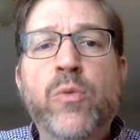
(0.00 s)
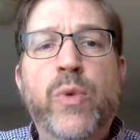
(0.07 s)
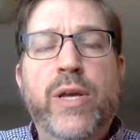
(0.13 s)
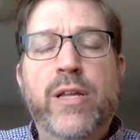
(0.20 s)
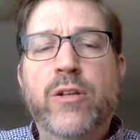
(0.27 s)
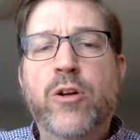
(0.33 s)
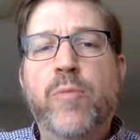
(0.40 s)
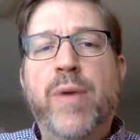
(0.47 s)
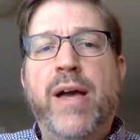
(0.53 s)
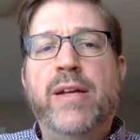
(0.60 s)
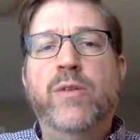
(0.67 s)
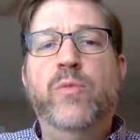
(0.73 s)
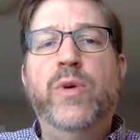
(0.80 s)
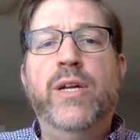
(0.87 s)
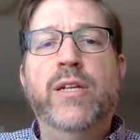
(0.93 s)
We can go back
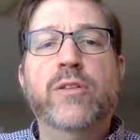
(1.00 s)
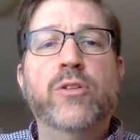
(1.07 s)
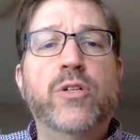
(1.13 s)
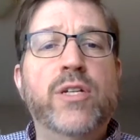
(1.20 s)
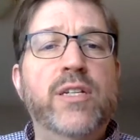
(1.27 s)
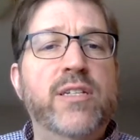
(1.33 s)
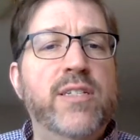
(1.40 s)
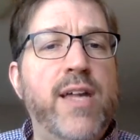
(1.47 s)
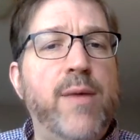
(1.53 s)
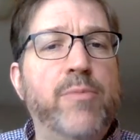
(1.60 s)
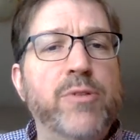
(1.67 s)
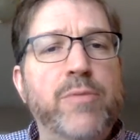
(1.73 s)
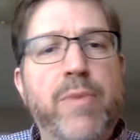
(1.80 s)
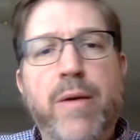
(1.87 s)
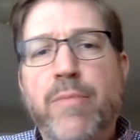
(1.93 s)
and we can look at
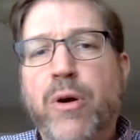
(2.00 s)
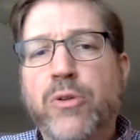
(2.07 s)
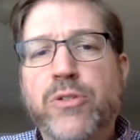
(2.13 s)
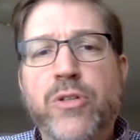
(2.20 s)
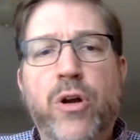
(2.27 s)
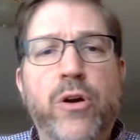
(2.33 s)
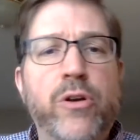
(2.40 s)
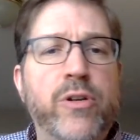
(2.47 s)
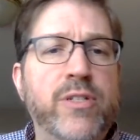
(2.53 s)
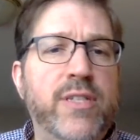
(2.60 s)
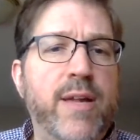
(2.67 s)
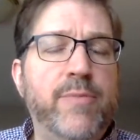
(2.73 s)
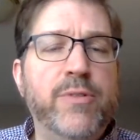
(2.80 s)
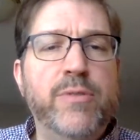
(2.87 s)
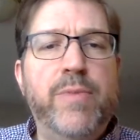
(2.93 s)
examples by Mozart or
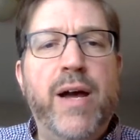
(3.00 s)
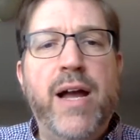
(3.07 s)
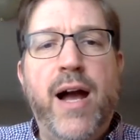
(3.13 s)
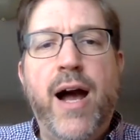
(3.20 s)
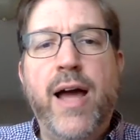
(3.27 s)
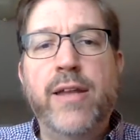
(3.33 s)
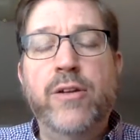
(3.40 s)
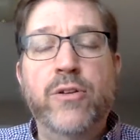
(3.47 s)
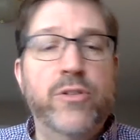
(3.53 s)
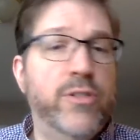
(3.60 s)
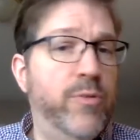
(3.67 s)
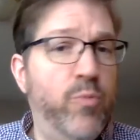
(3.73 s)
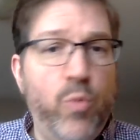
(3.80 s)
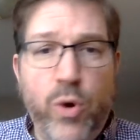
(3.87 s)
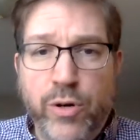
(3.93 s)
examples by Haydn or
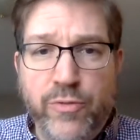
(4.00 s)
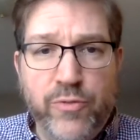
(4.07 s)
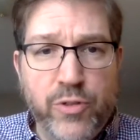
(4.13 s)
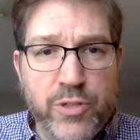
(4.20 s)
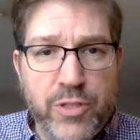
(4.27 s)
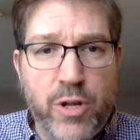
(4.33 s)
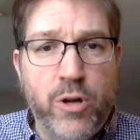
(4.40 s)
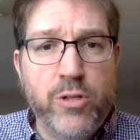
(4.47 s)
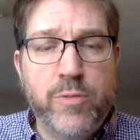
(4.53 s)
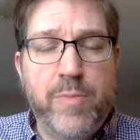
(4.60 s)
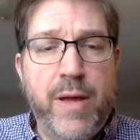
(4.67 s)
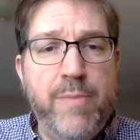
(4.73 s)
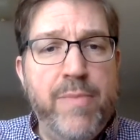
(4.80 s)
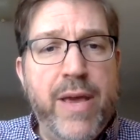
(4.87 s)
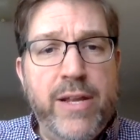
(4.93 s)
some wonderful songs
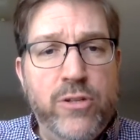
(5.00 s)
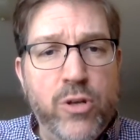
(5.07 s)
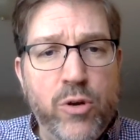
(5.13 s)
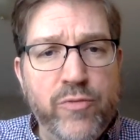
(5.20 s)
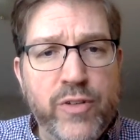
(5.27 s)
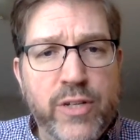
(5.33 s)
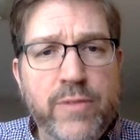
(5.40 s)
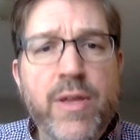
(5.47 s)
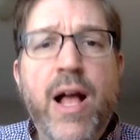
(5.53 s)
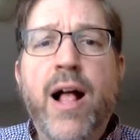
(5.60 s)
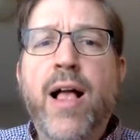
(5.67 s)
by Beethoven.